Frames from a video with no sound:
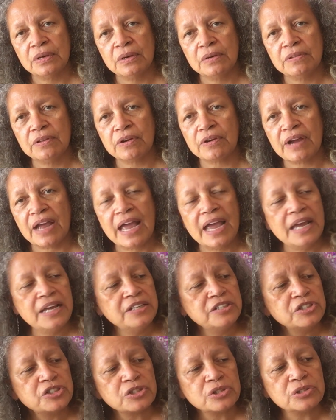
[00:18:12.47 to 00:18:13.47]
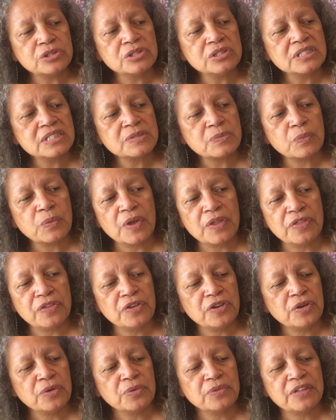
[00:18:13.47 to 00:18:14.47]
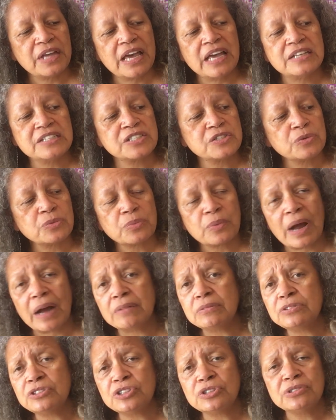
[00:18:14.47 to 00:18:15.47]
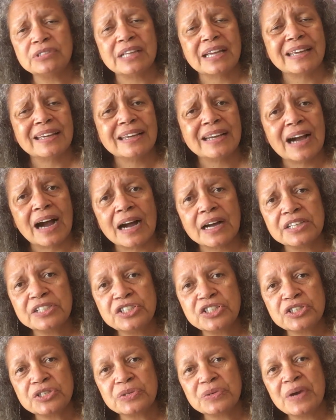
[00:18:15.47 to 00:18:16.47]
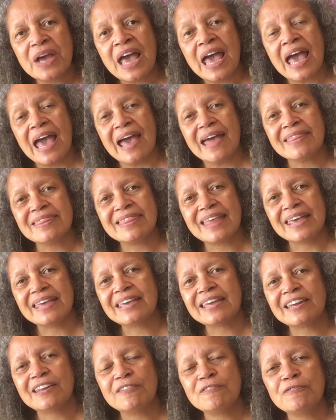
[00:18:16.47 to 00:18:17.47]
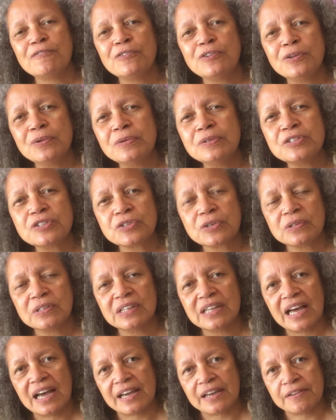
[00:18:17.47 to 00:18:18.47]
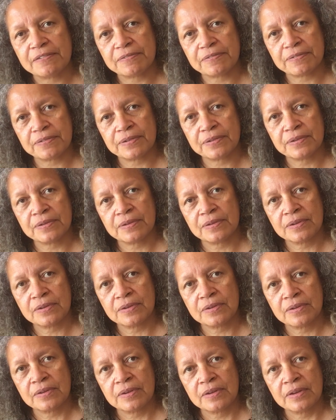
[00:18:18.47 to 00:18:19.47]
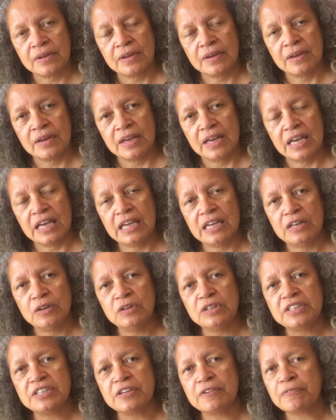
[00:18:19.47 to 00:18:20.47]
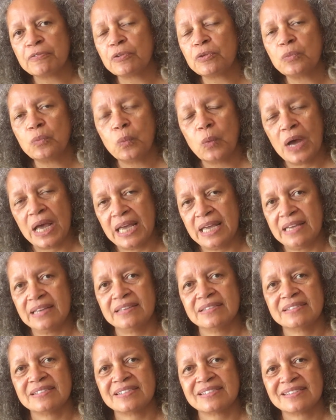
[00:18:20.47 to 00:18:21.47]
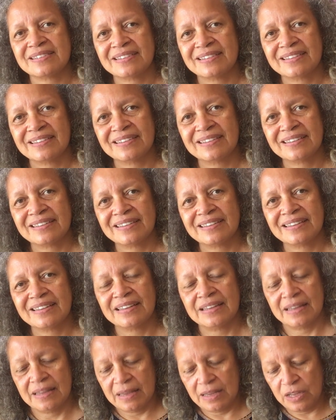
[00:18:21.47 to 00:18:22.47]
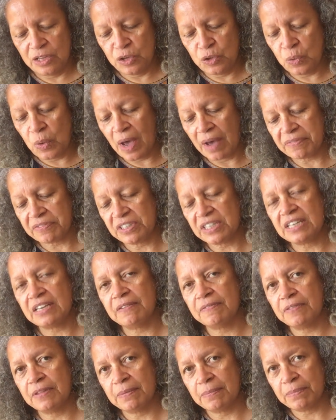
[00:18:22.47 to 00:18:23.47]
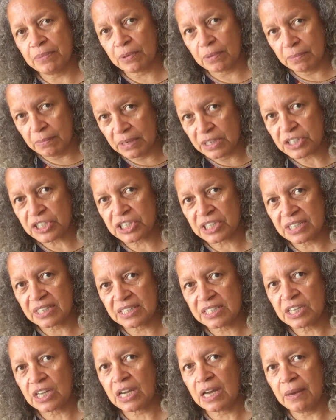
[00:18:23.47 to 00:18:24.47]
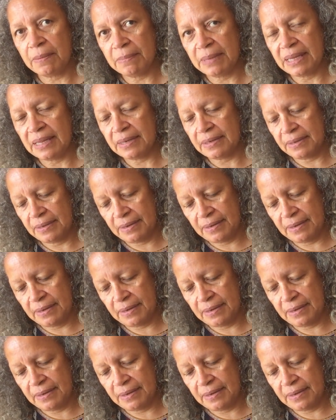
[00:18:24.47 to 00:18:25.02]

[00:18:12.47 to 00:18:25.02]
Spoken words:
There are angels with you. They surround you, they guide you, and they can infuse your life in different ways. You have to give them permission to come in.